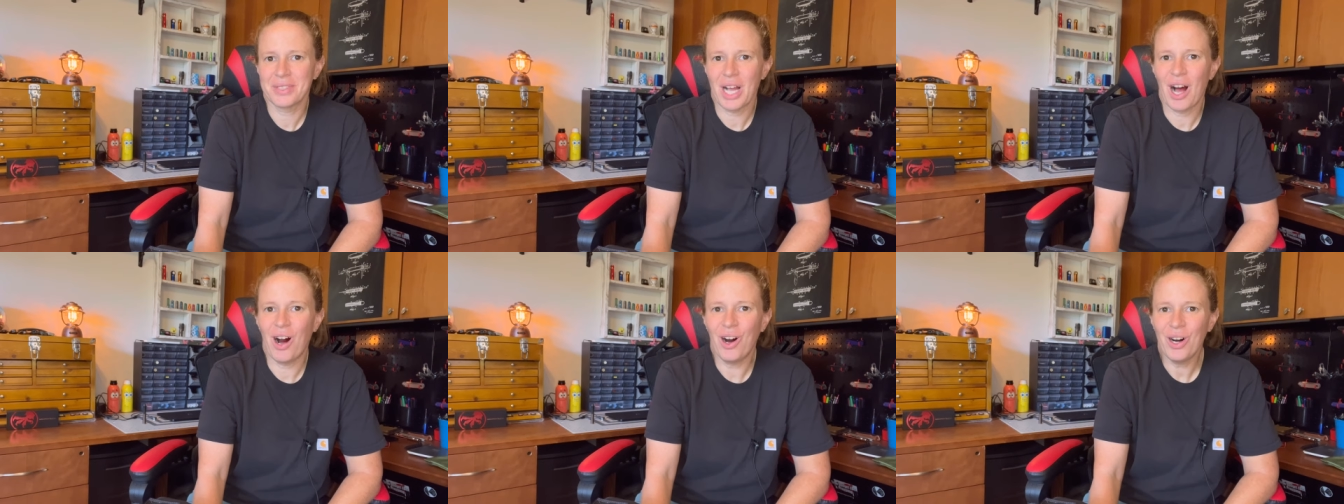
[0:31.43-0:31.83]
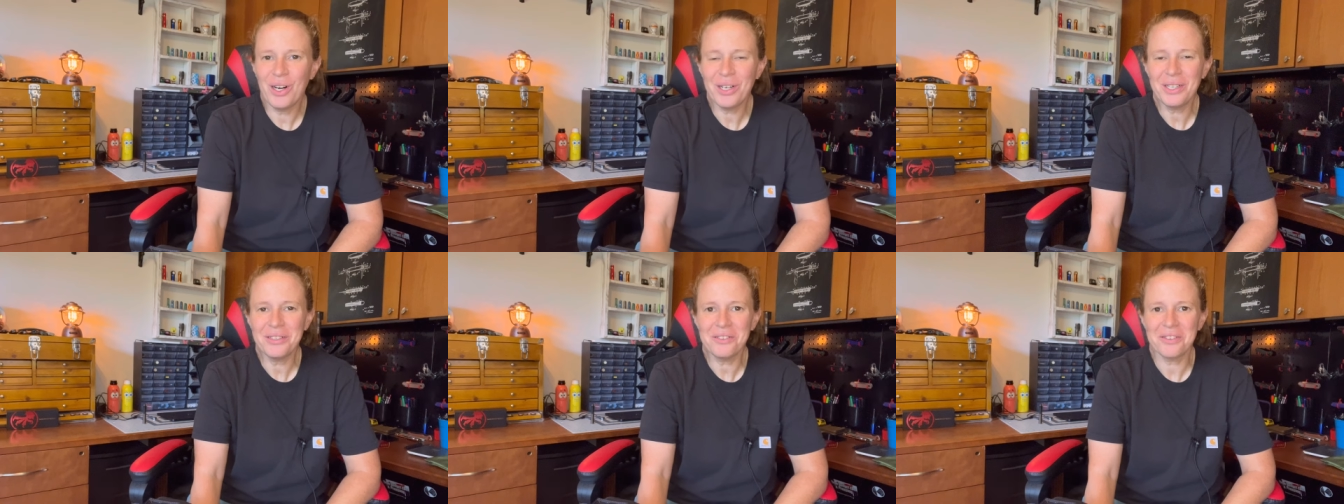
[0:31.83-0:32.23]

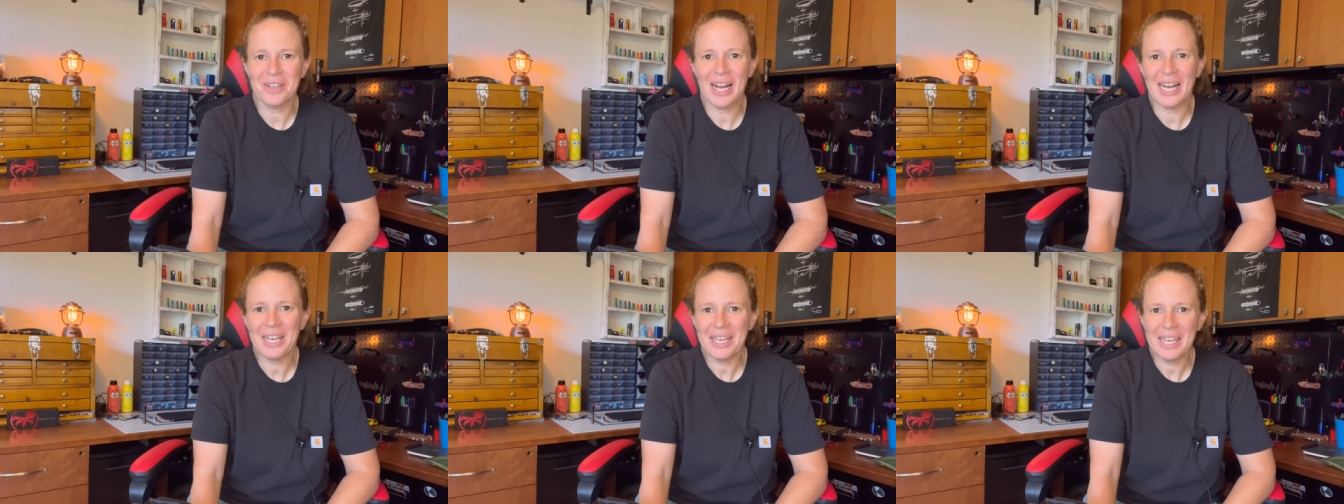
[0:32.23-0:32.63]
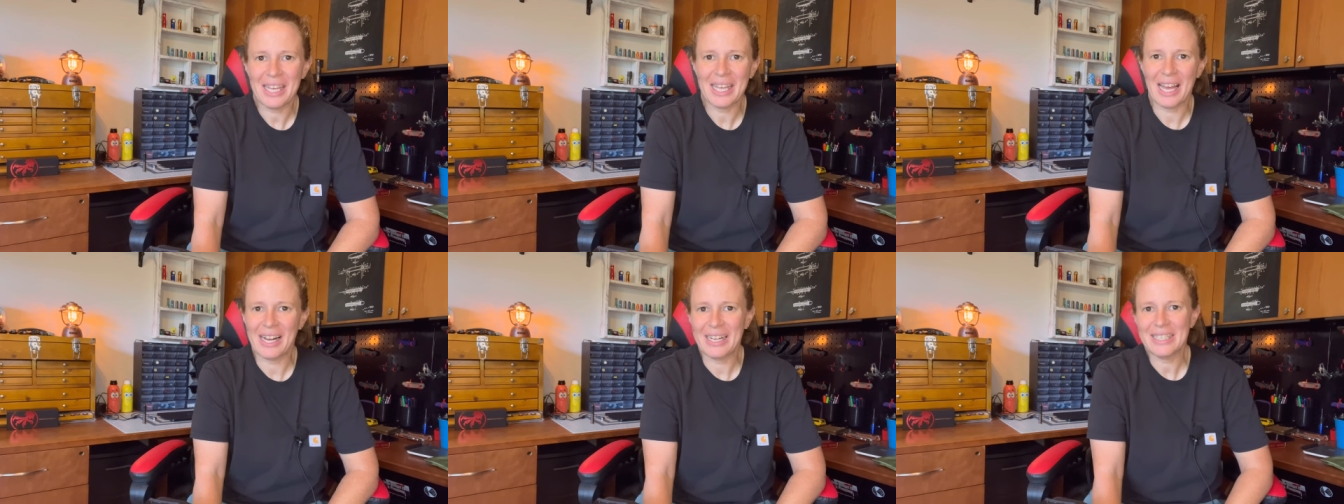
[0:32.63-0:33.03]
All right,
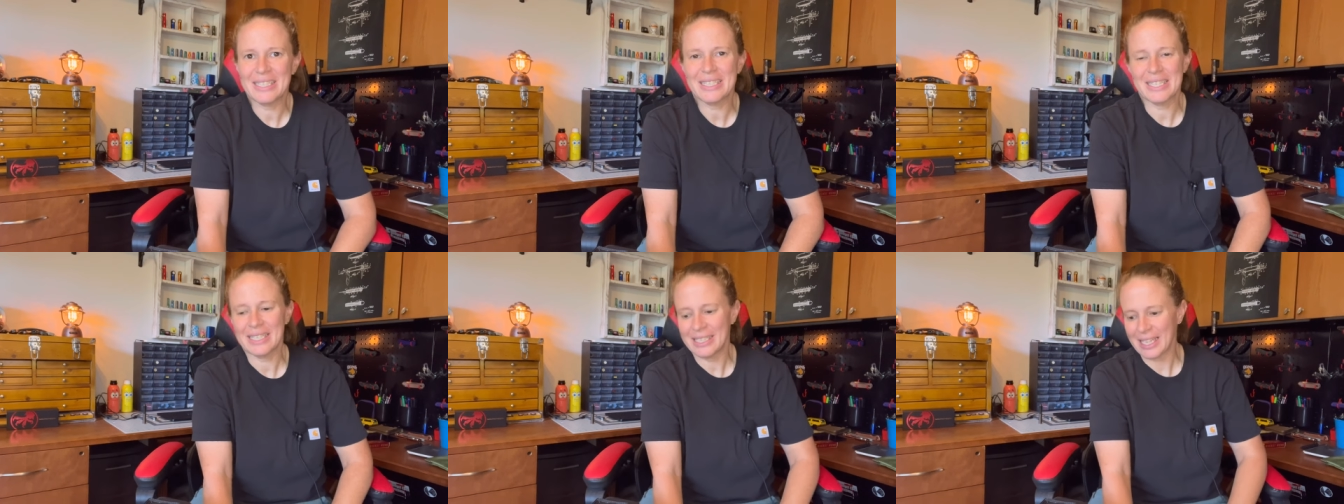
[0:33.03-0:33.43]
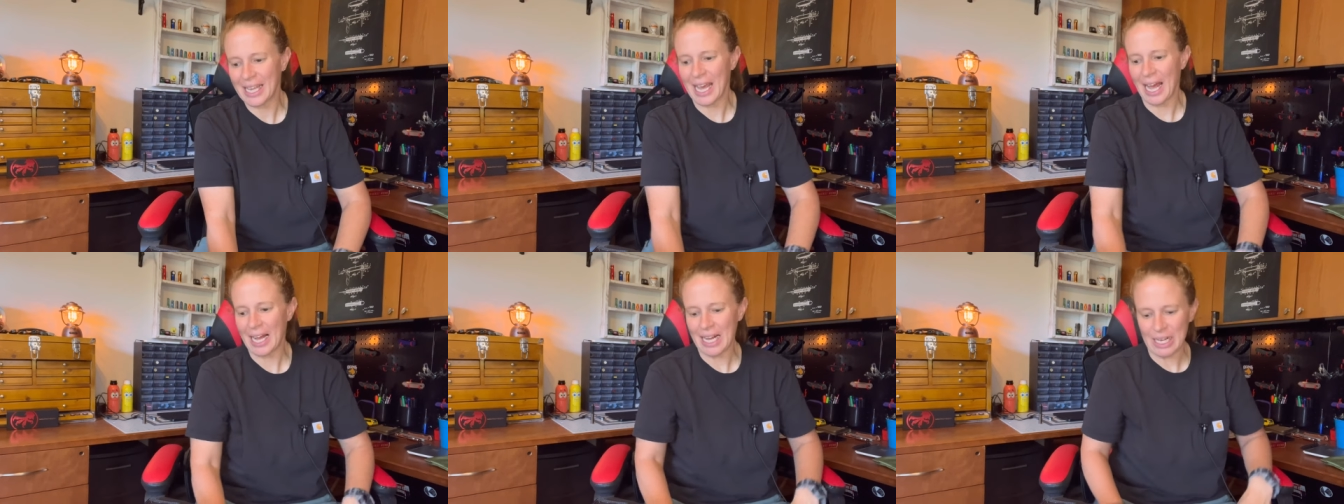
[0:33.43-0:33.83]
guys and
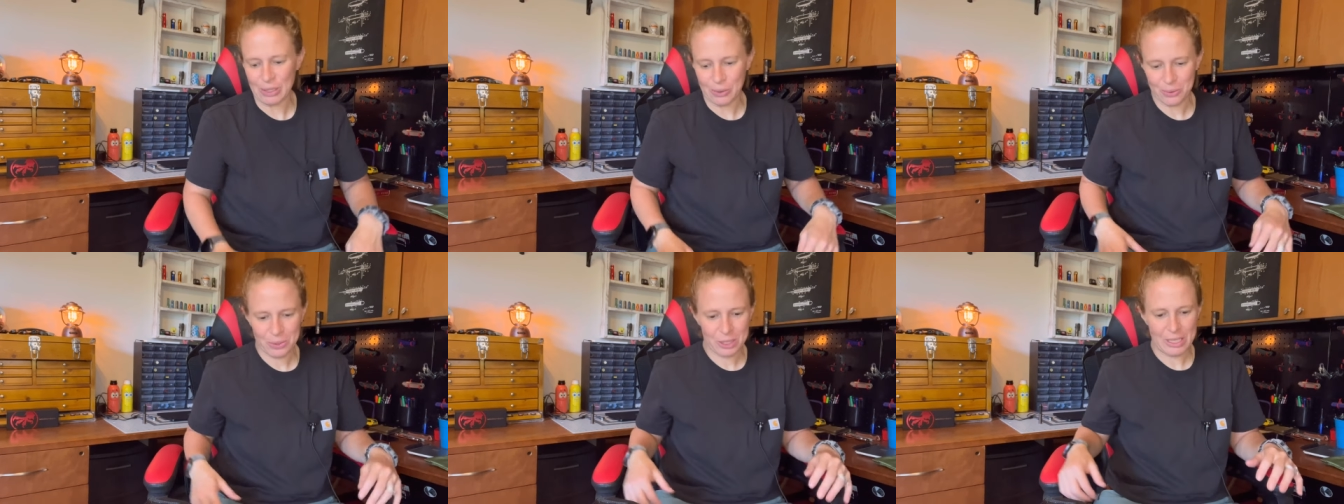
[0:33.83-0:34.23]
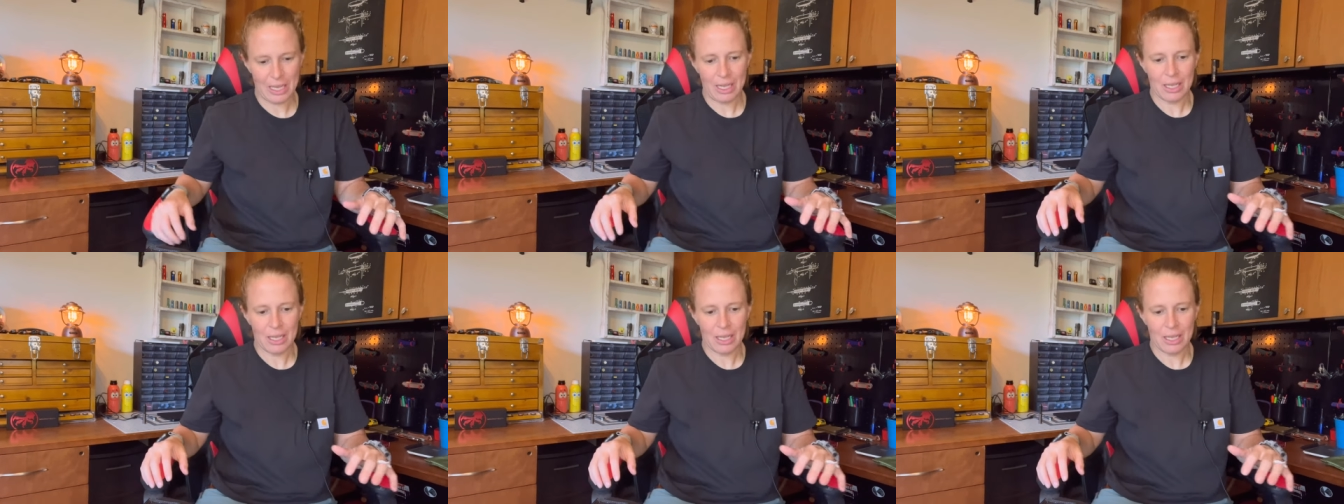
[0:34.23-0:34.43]
gals.